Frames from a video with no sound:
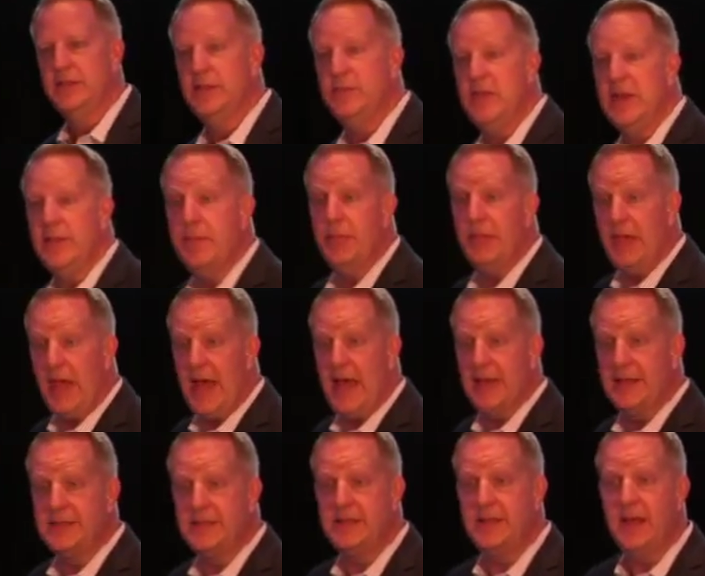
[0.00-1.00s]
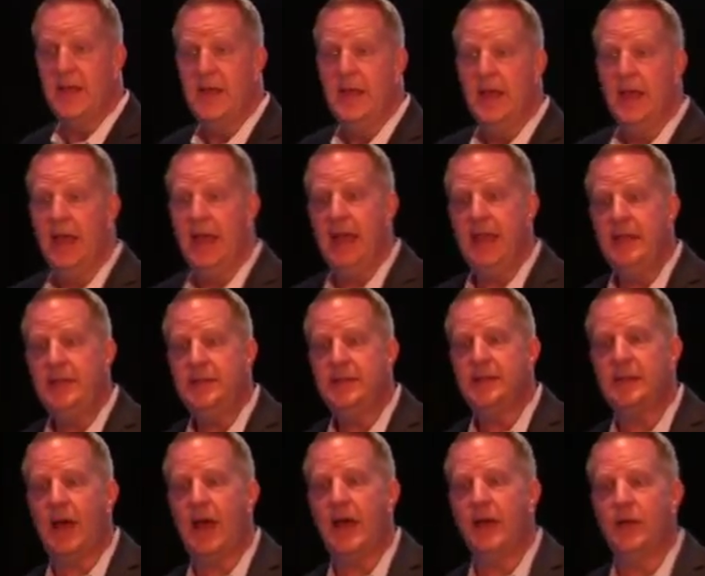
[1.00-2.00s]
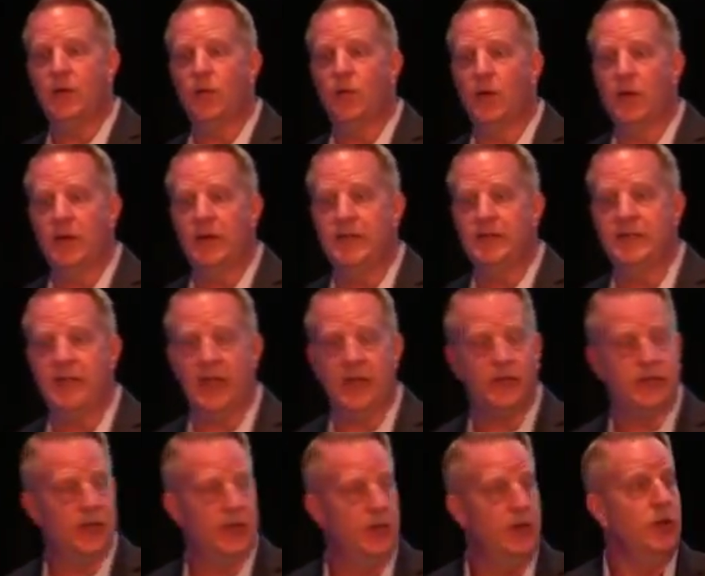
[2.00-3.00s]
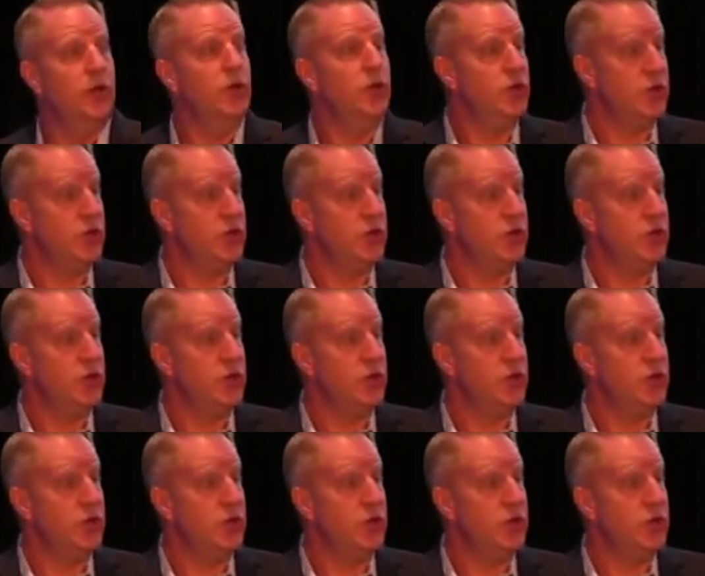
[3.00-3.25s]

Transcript: to be blessed inside an organization,